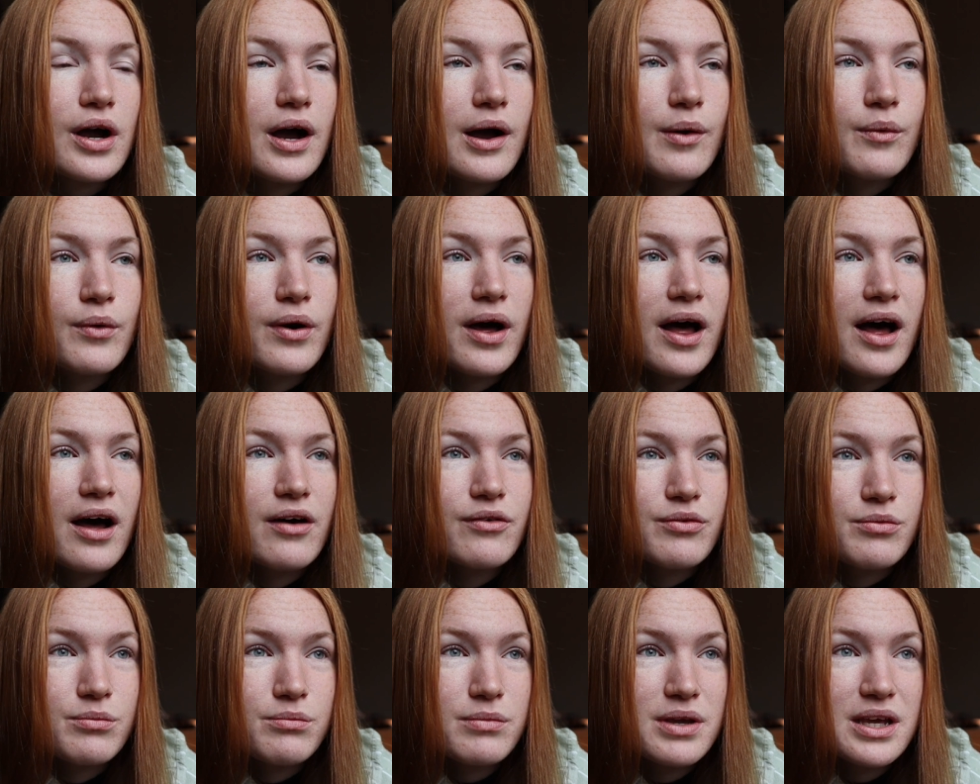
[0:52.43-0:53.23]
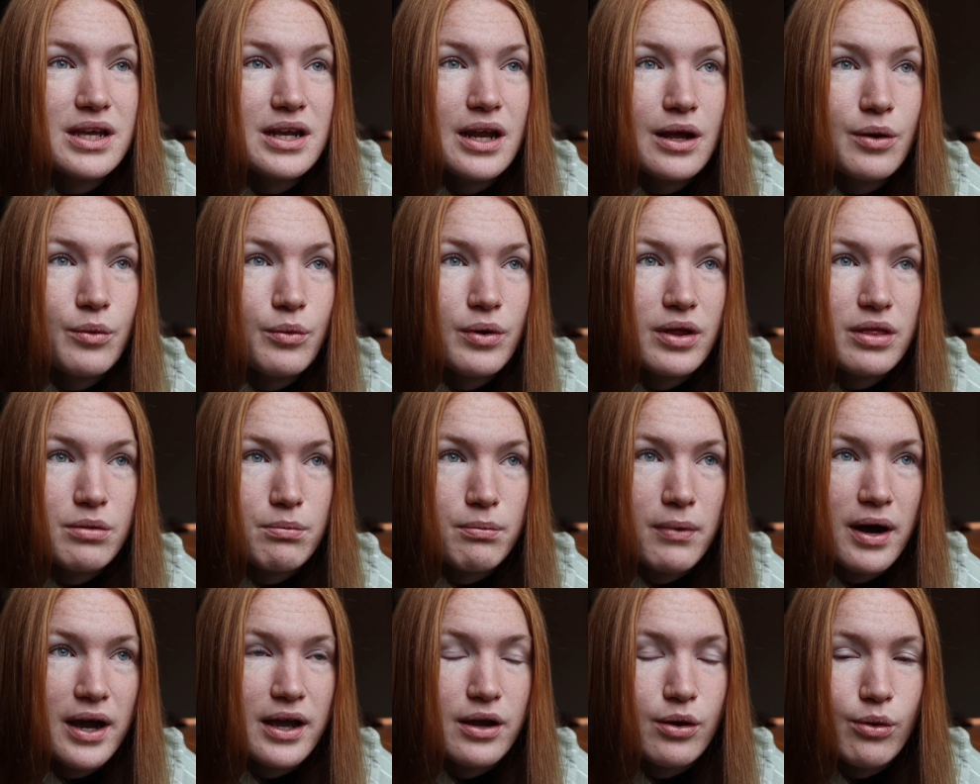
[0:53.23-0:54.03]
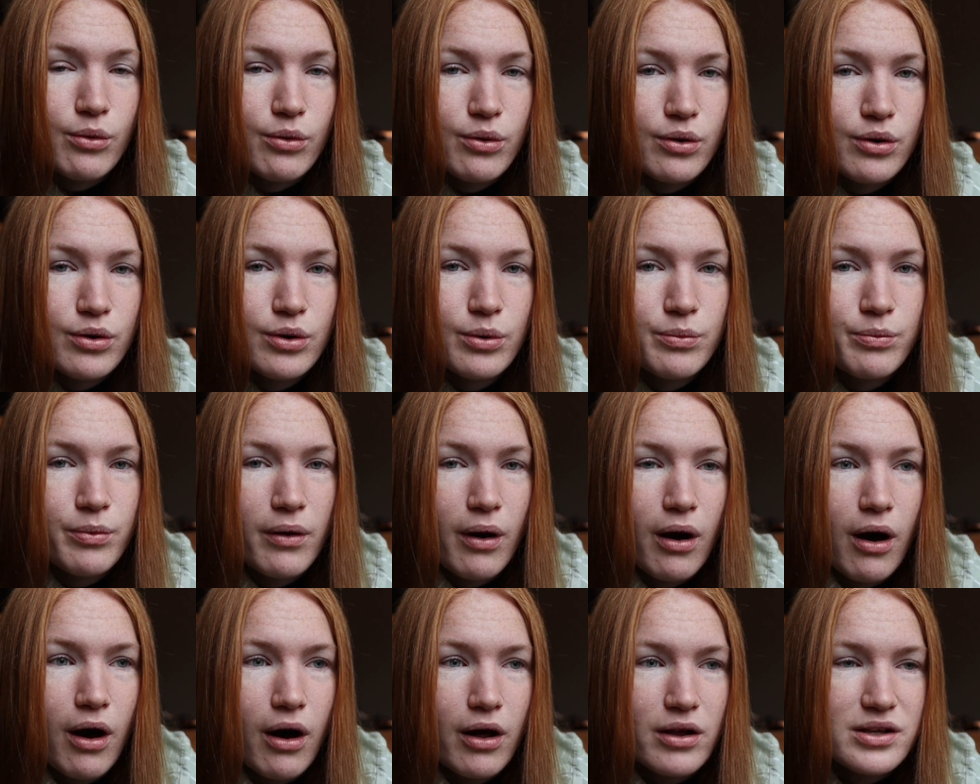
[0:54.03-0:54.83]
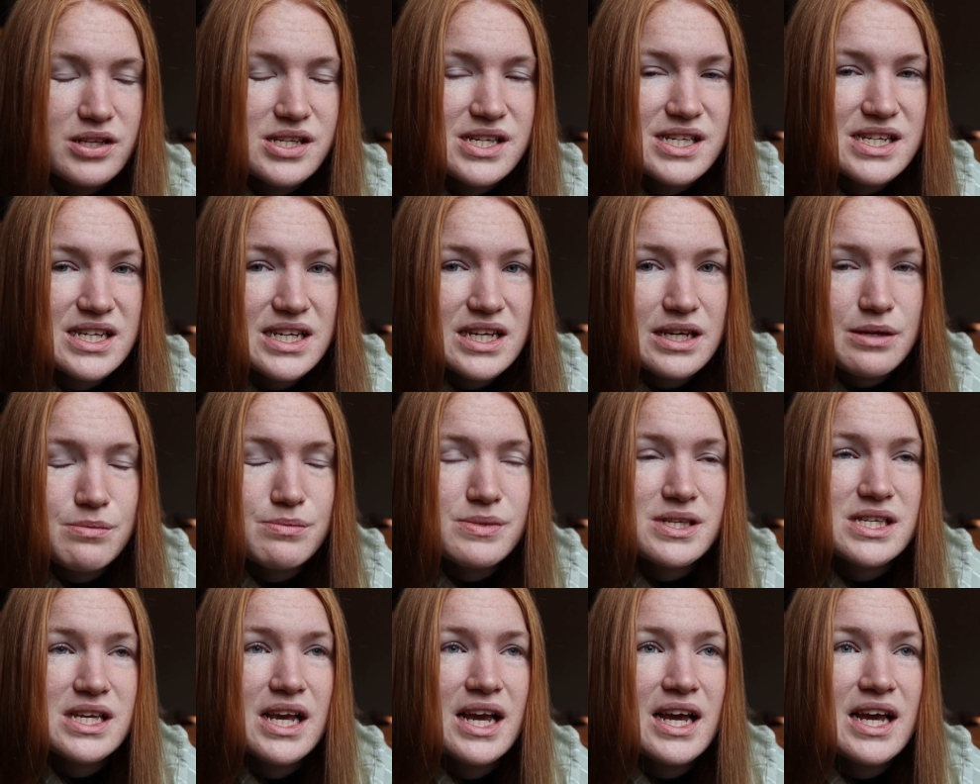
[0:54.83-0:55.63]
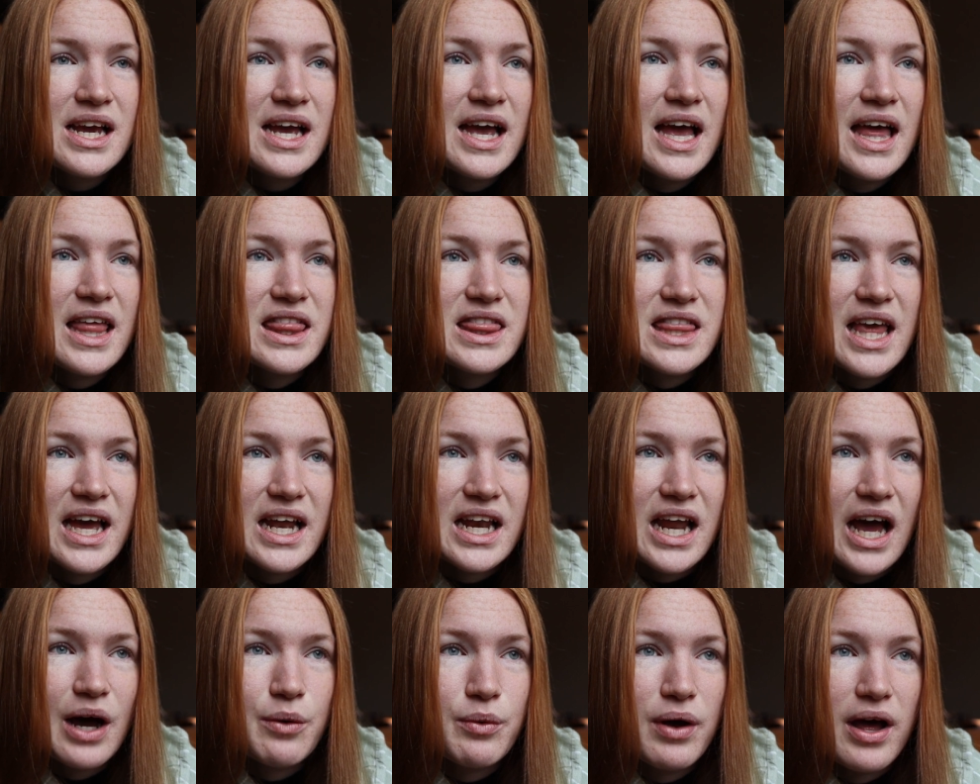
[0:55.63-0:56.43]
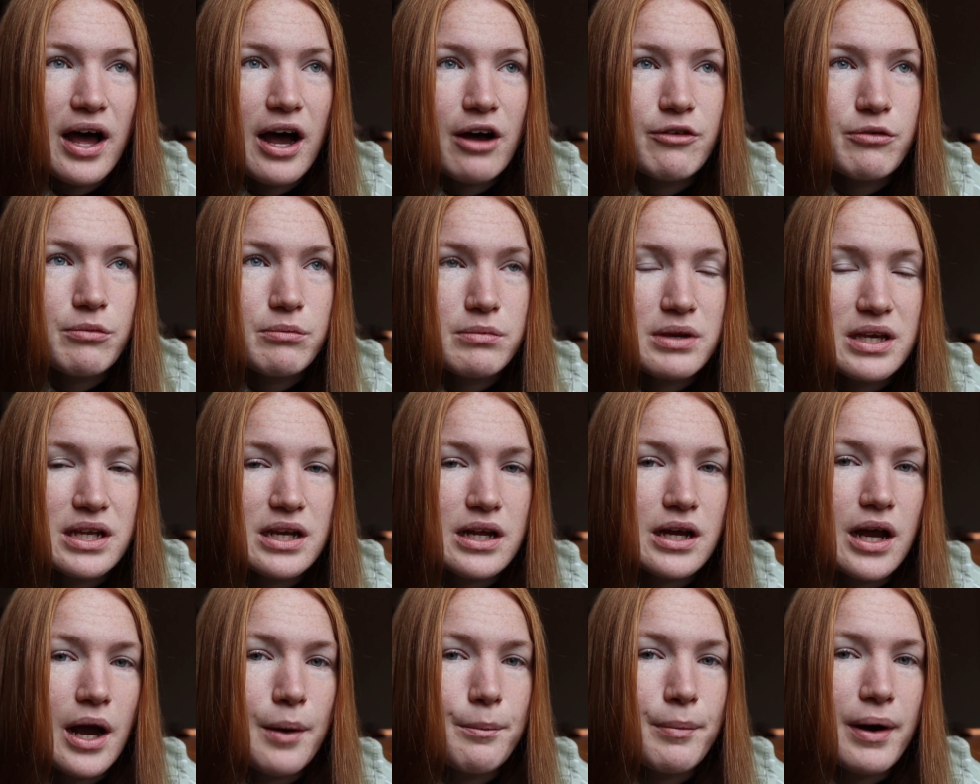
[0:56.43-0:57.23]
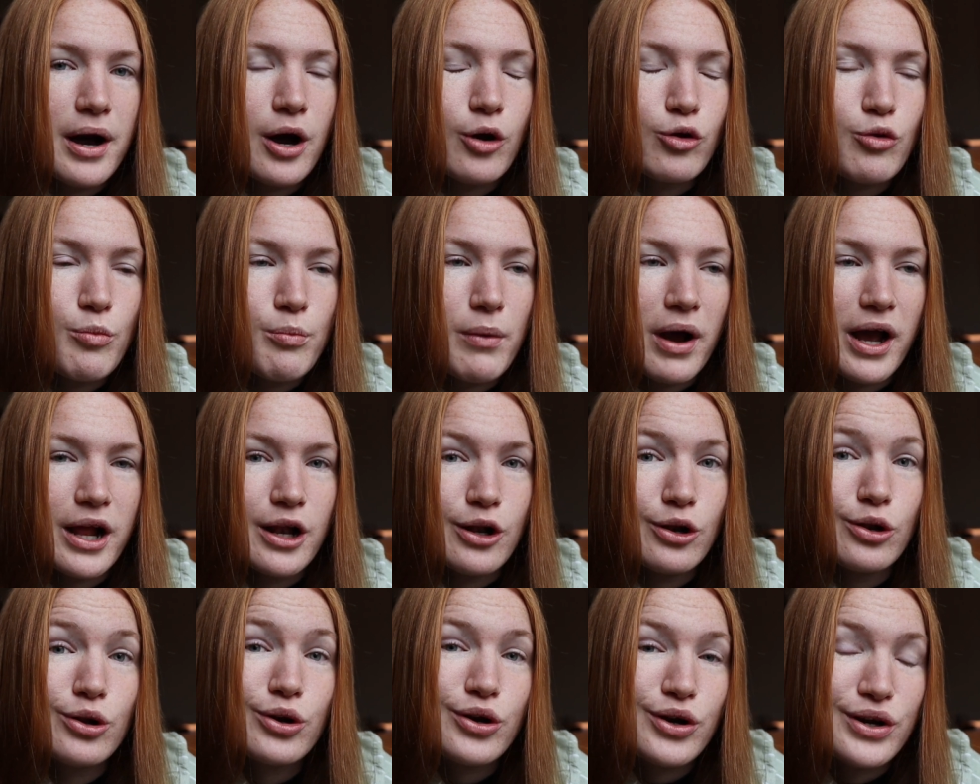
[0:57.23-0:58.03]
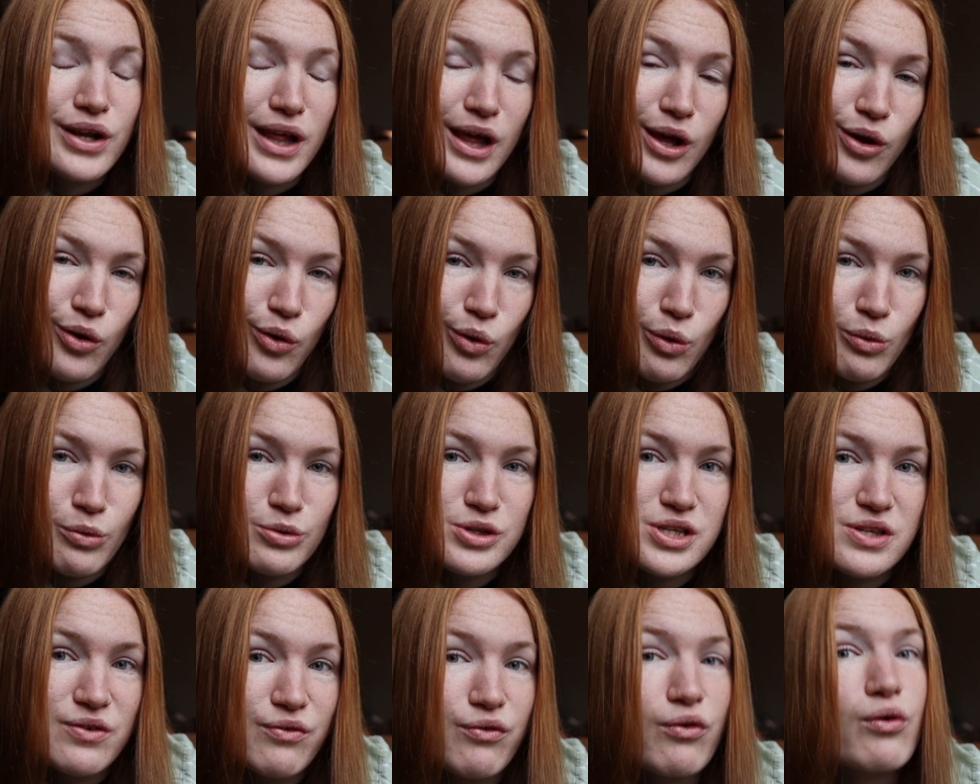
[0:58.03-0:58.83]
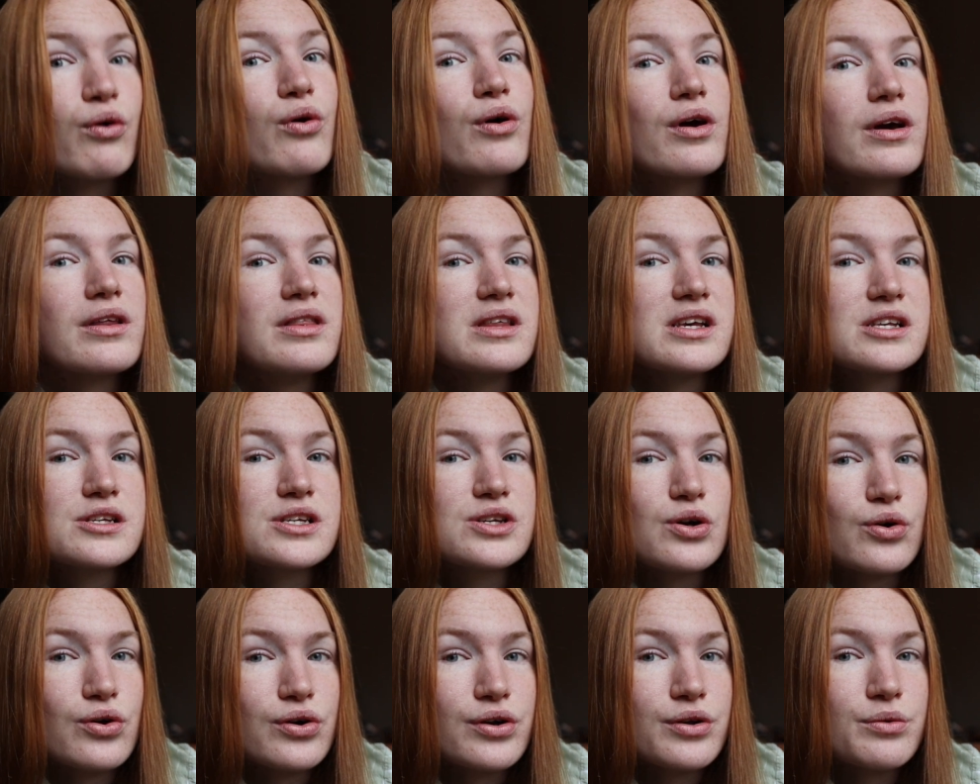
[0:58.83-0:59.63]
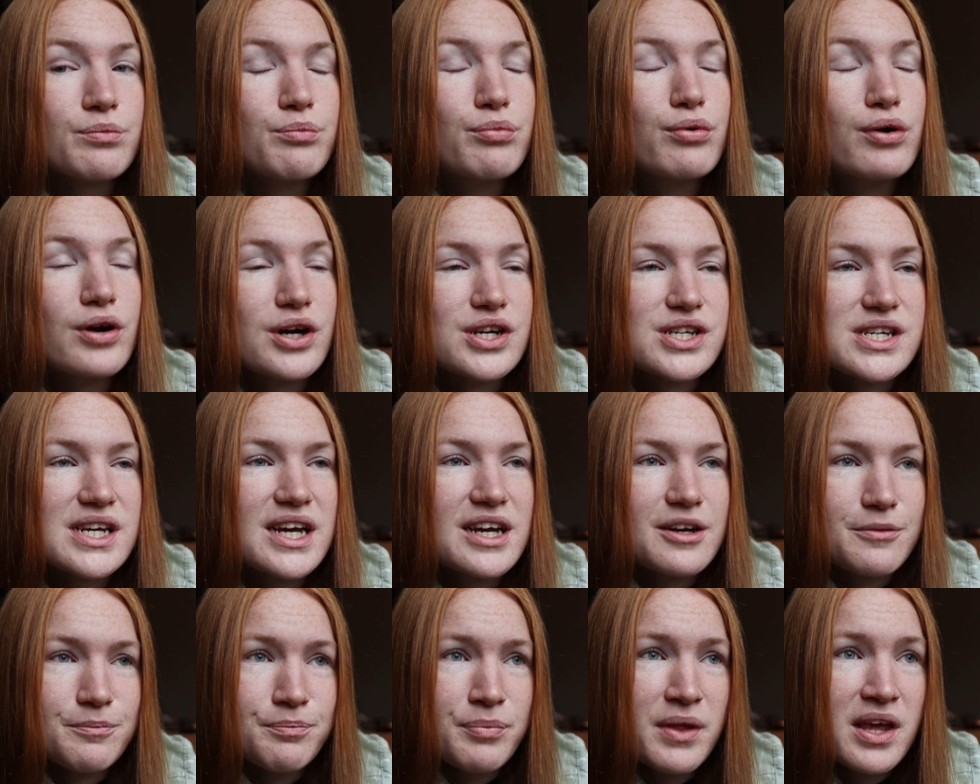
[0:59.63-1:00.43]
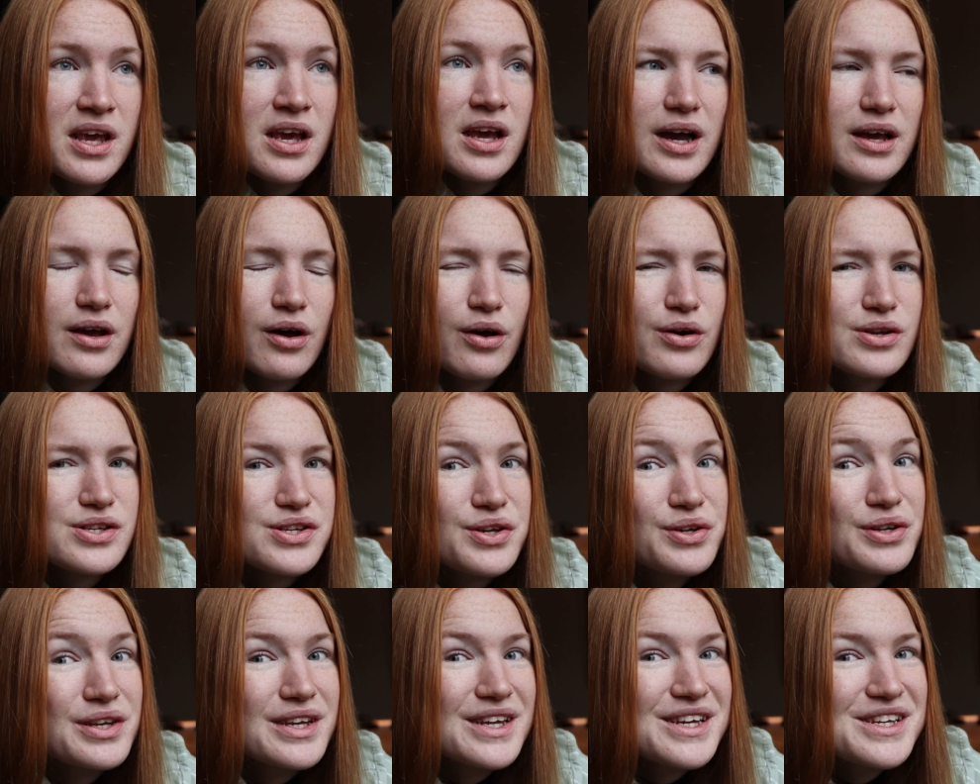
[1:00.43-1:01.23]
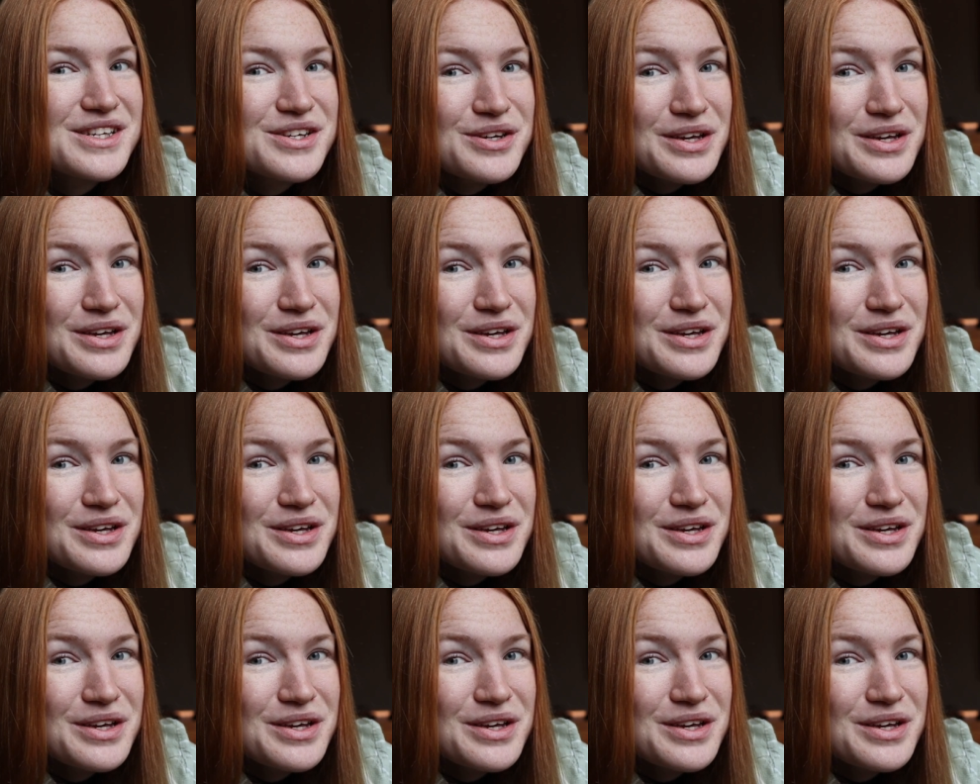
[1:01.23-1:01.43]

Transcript: I will have a meeting with my group on Teams, and then I will have a meeting about my learning goals for the sorting project. I also need